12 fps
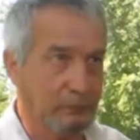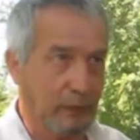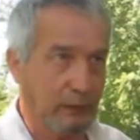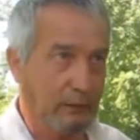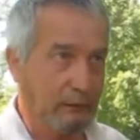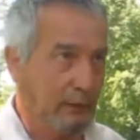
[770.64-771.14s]

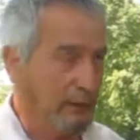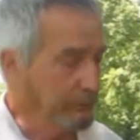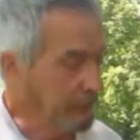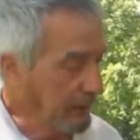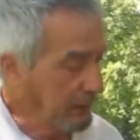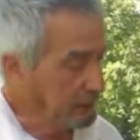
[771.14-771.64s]
Exactly right.
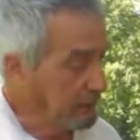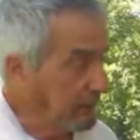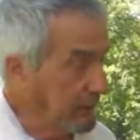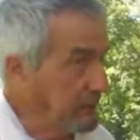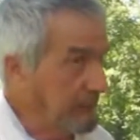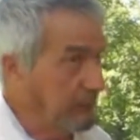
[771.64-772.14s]
But I
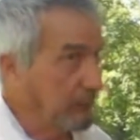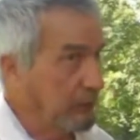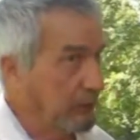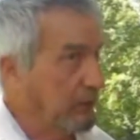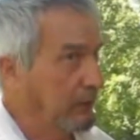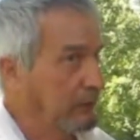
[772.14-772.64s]
still got to be
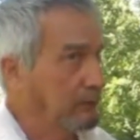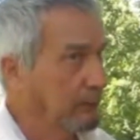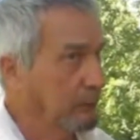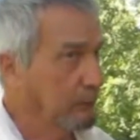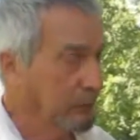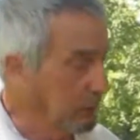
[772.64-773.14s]
pretty good.
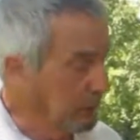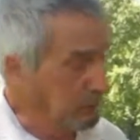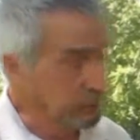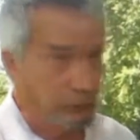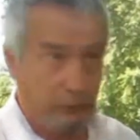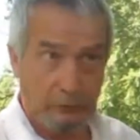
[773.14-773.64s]
Wood will
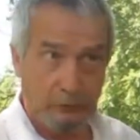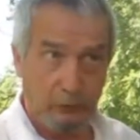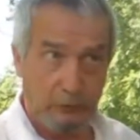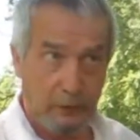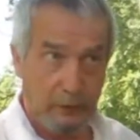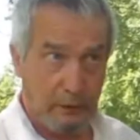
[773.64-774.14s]
only swell
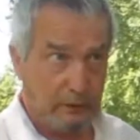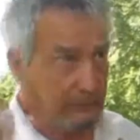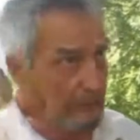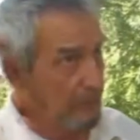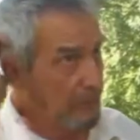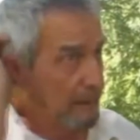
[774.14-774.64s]
so far.
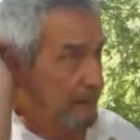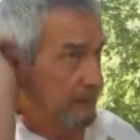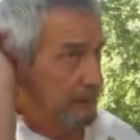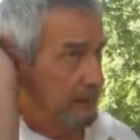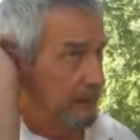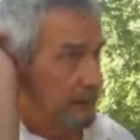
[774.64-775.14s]

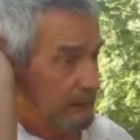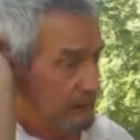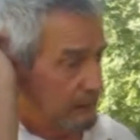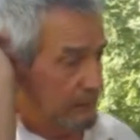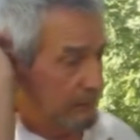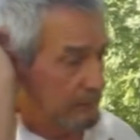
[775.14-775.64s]

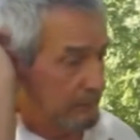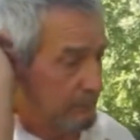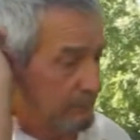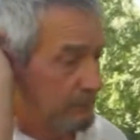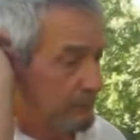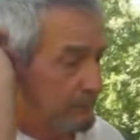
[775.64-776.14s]
And
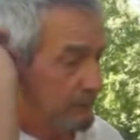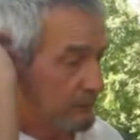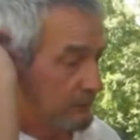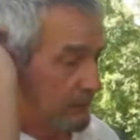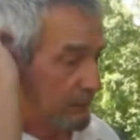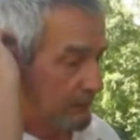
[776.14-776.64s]

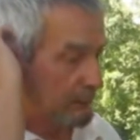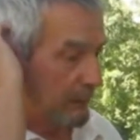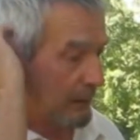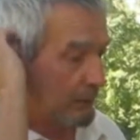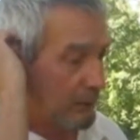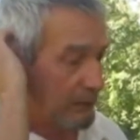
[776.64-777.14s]

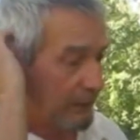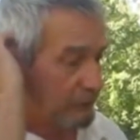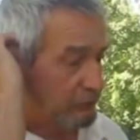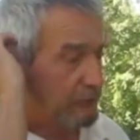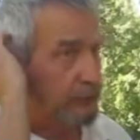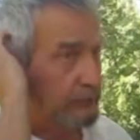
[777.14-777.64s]
my work
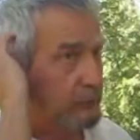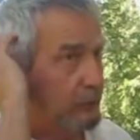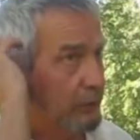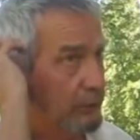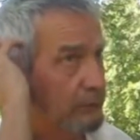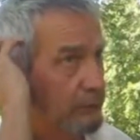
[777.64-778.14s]
has to be
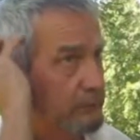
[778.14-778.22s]
good.